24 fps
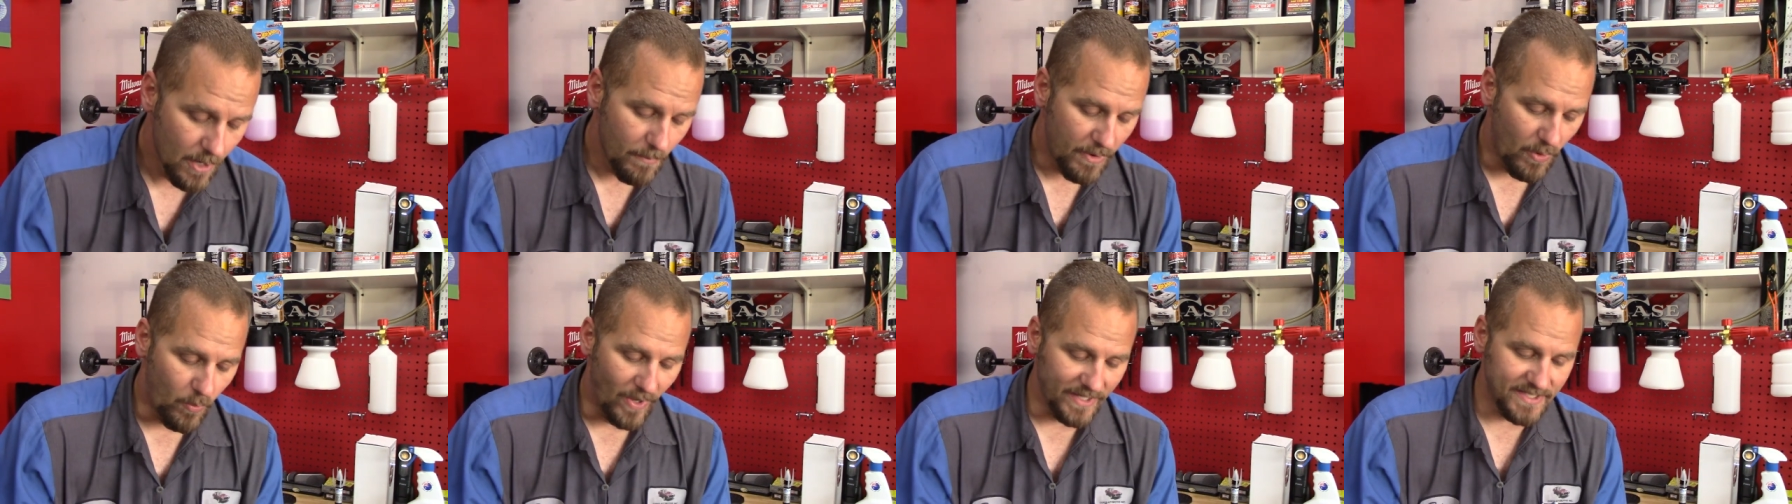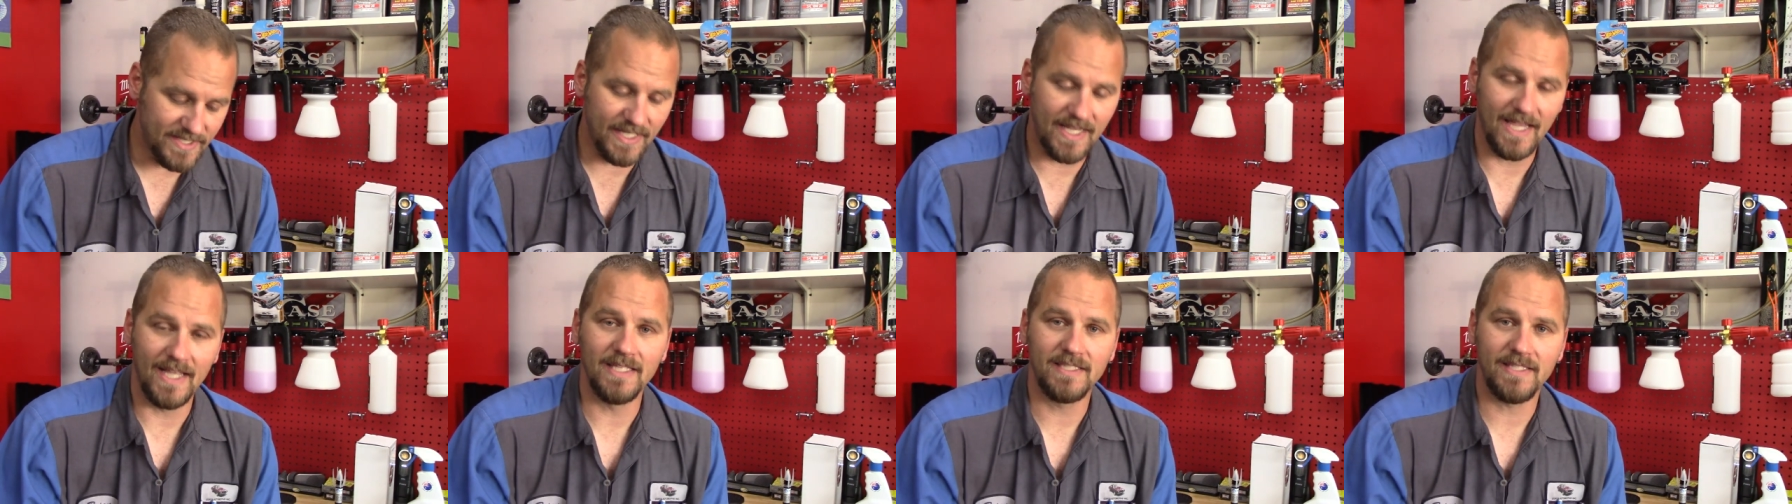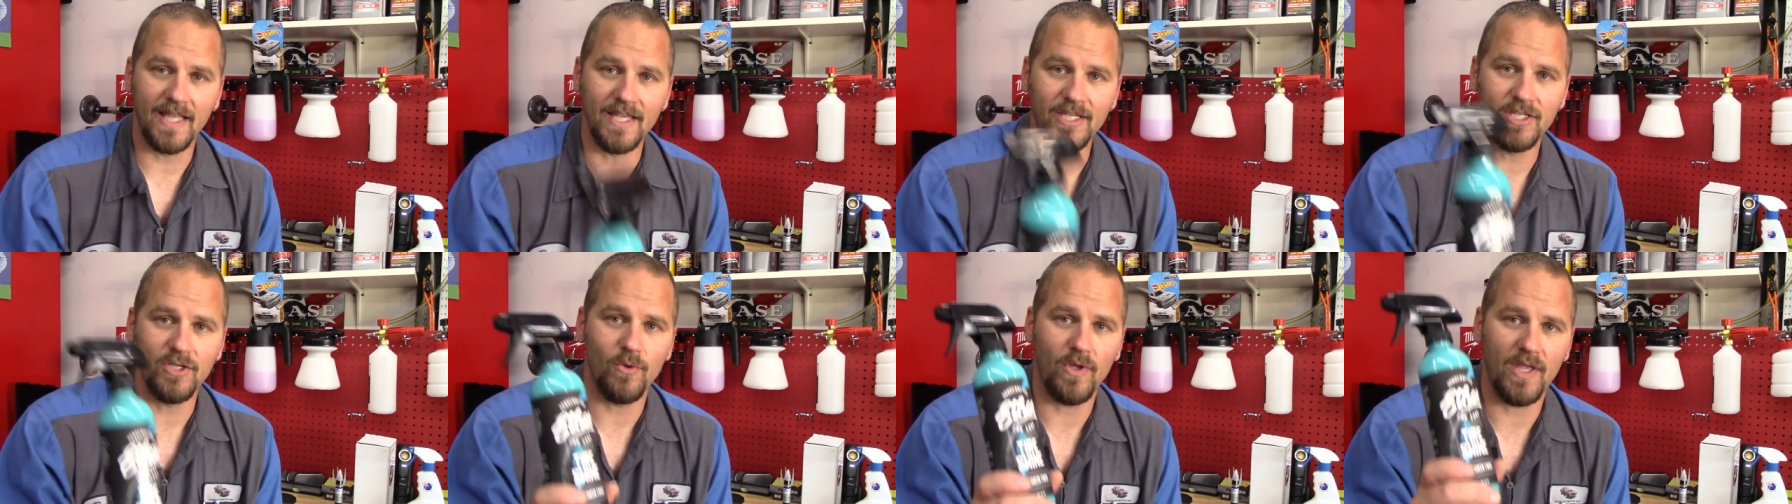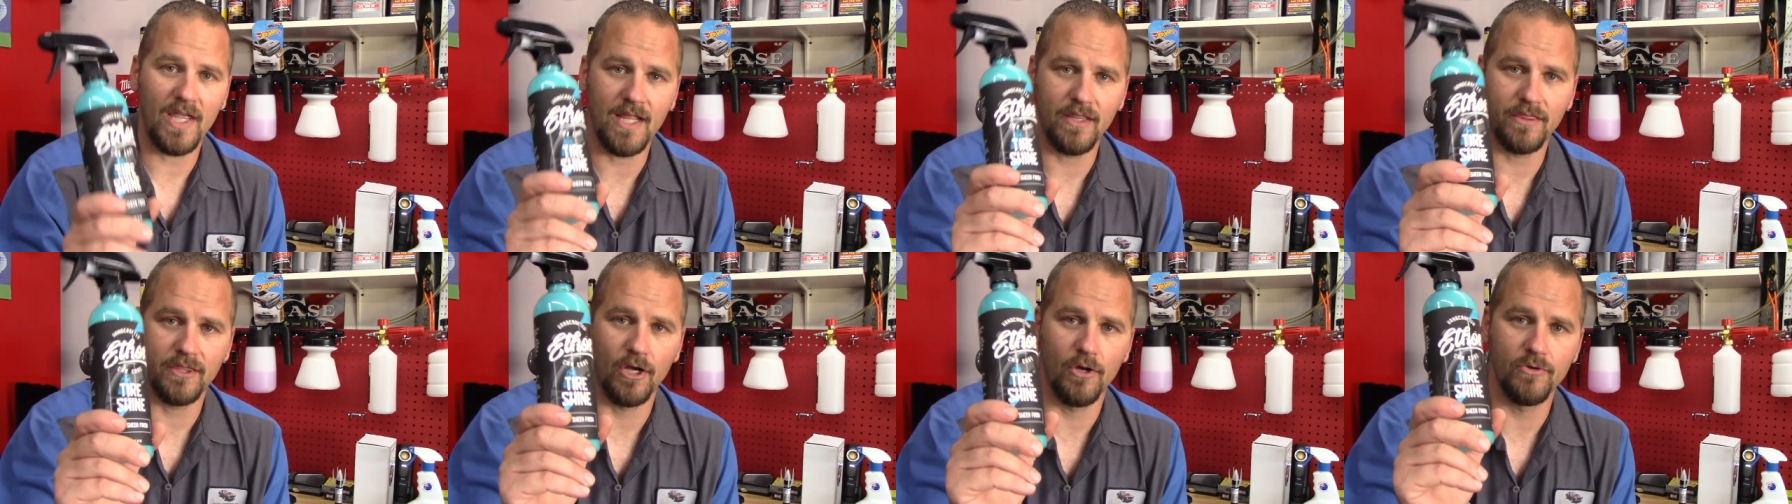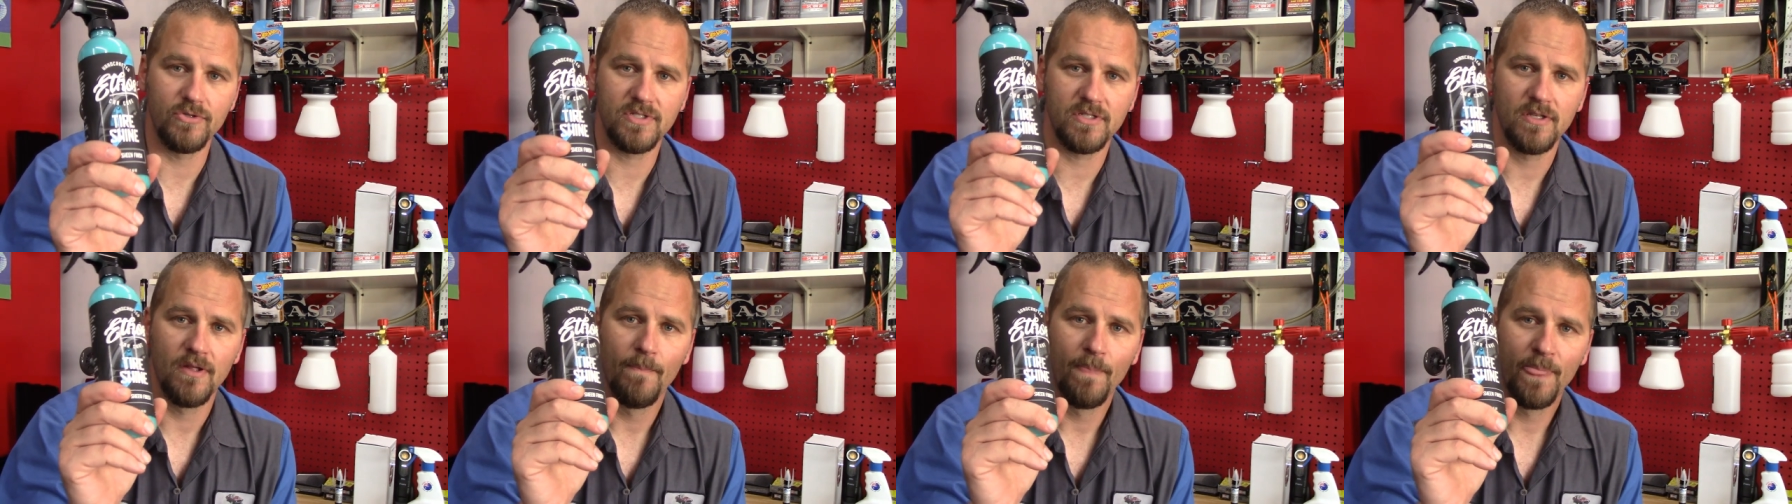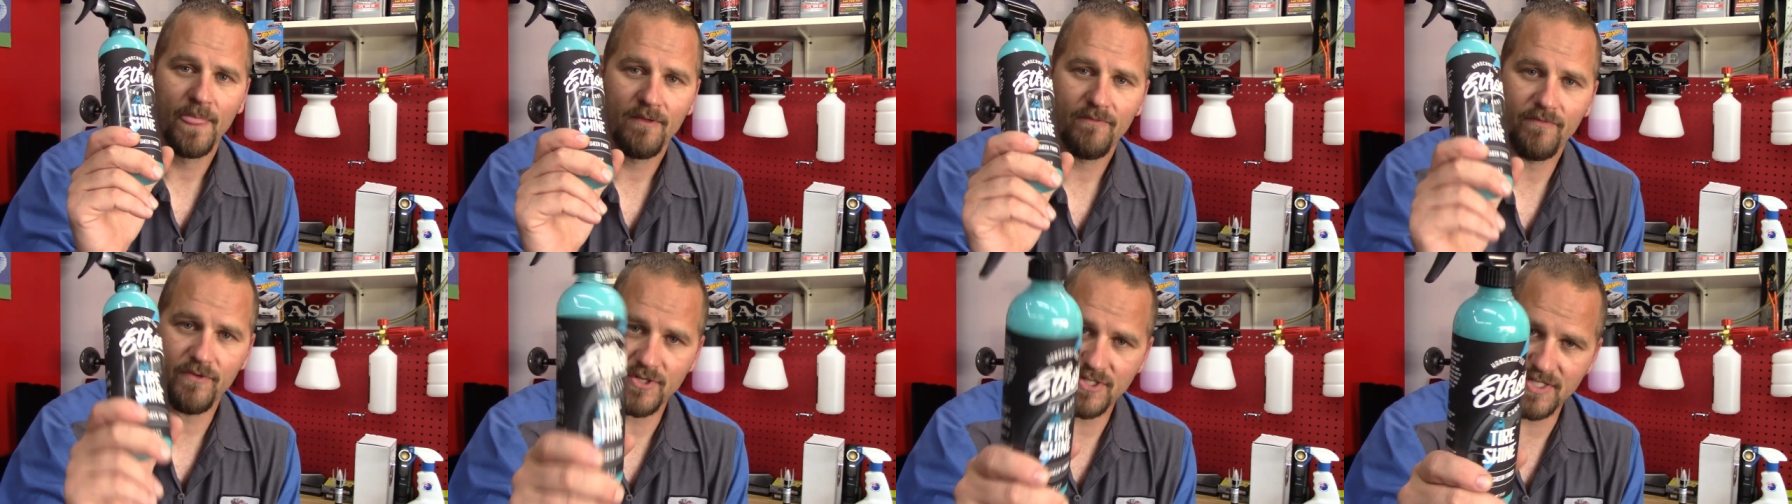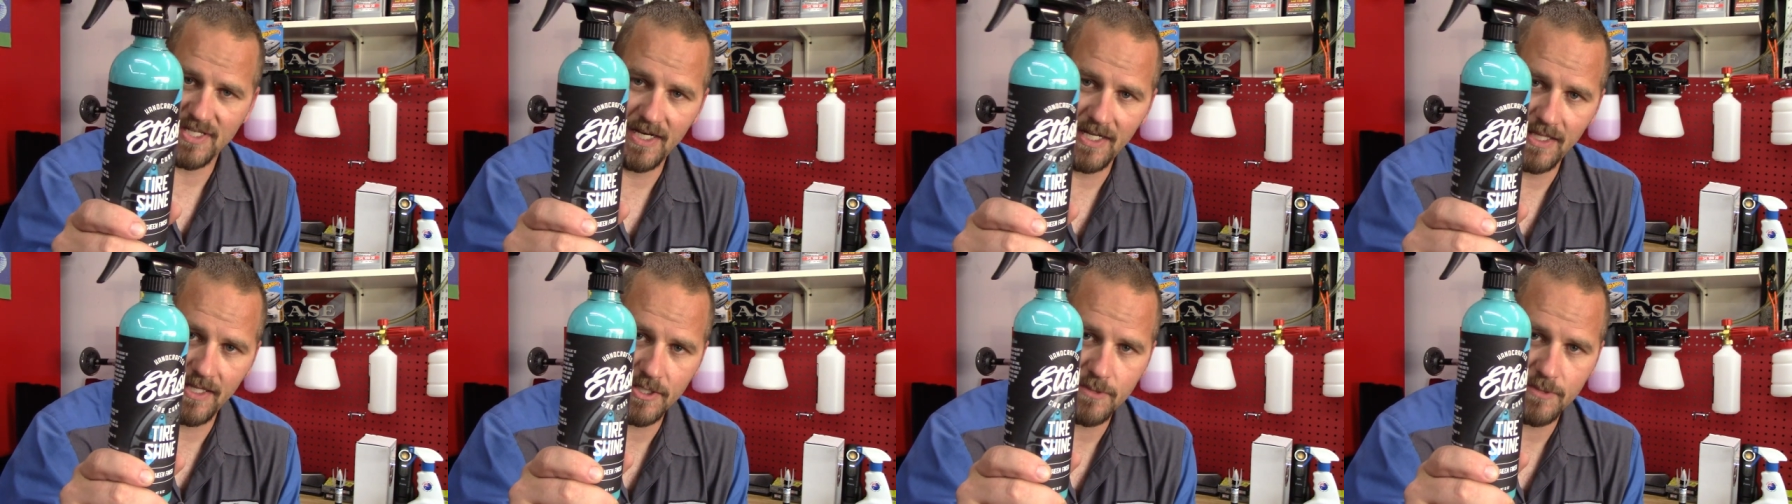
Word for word: But once again, thank you Ethos for sending